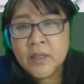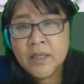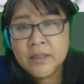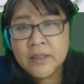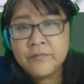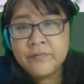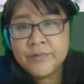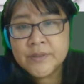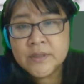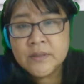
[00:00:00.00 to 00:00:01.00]
and give
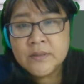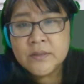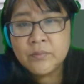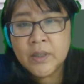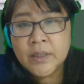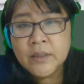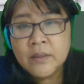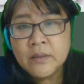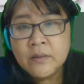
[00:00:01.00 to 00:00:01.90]
reasons why